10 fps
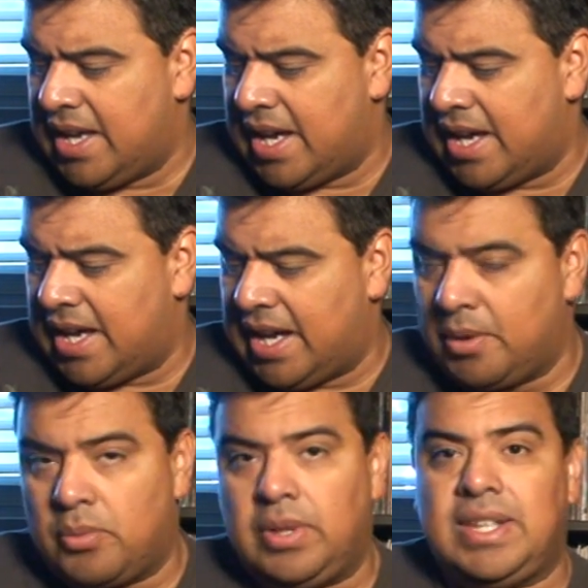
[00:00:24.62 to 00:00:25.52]
I
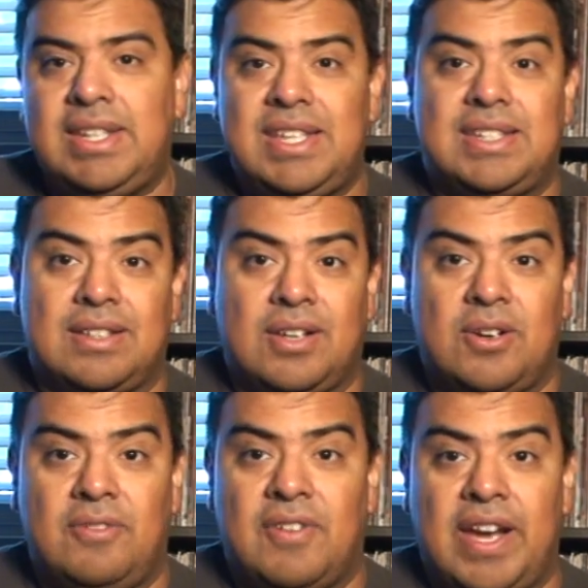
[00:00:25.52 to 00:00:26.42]
really need to
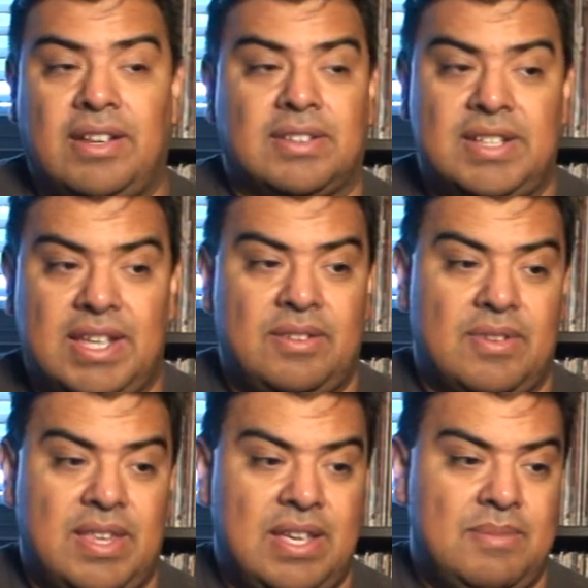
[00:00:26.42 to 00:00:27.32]
go vinyl digging
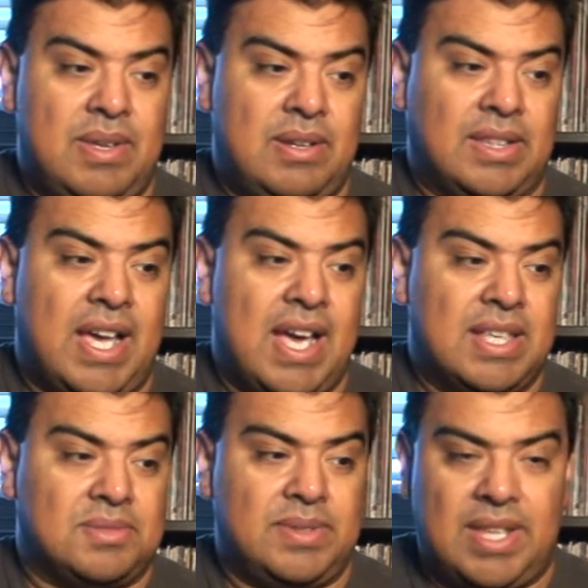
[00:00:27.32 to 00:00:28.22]
with him and
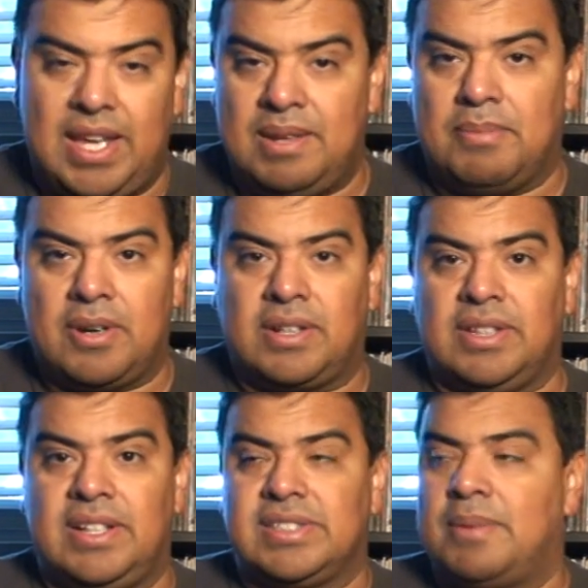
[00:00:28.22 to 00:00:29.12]
Laz when they hit
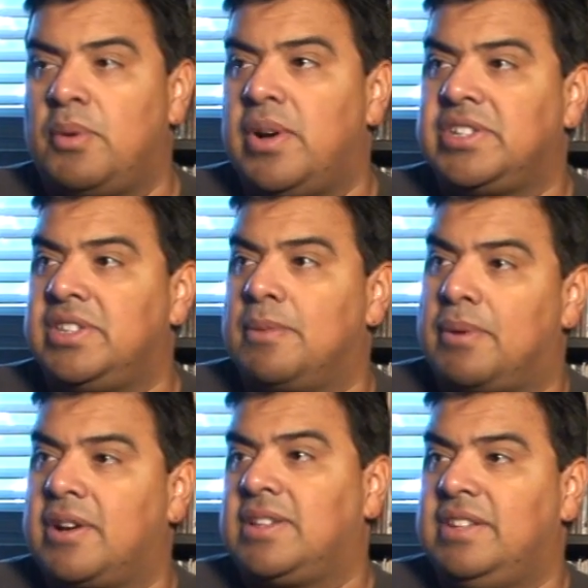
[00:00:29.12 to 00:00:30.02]
Berkeley, because I've been watching their
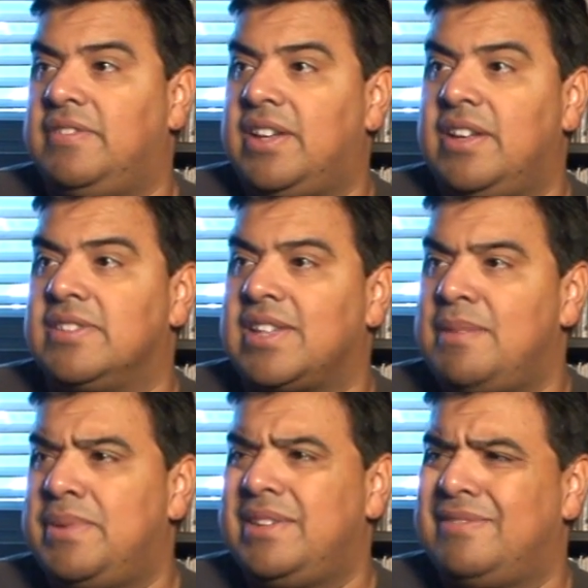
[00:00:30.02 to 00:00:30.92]
Berkeley videos and
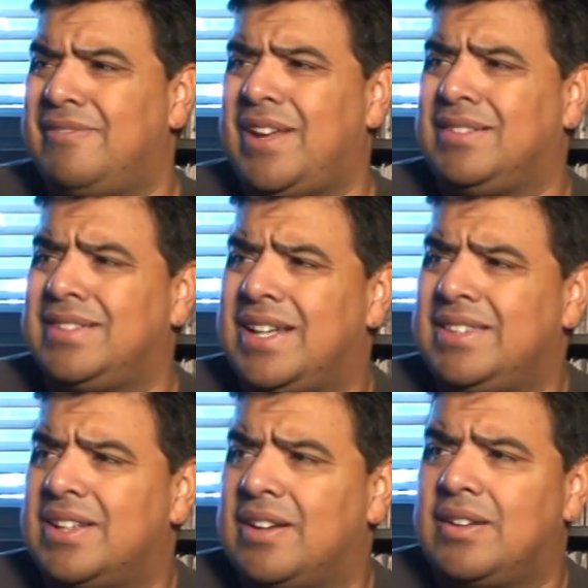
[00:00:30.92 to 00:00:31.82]
I've been vinyl
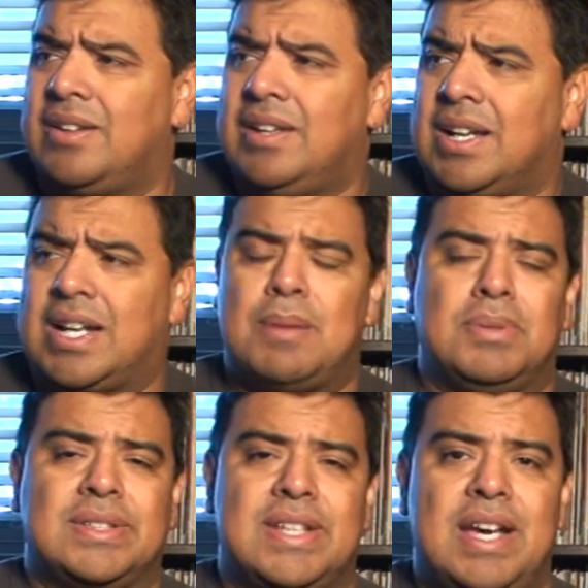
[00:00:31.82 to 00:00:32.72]
digging there a
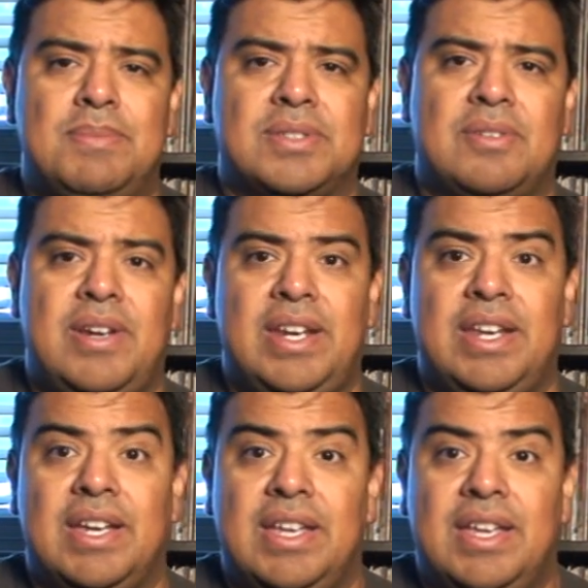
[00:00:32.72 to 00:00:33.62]
couple of times
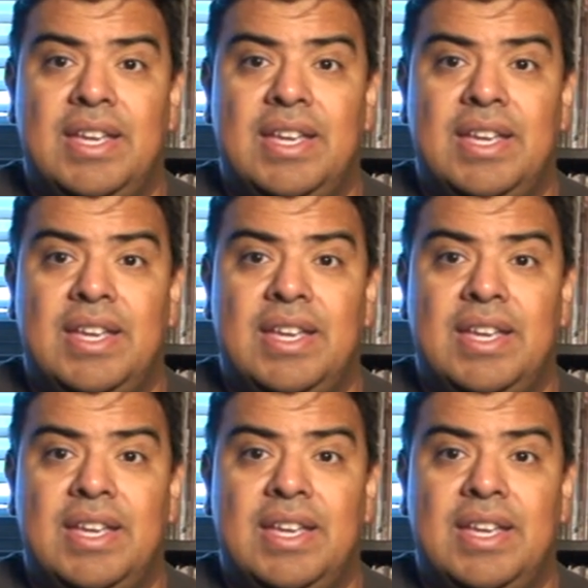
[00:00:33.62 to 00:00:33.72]
already.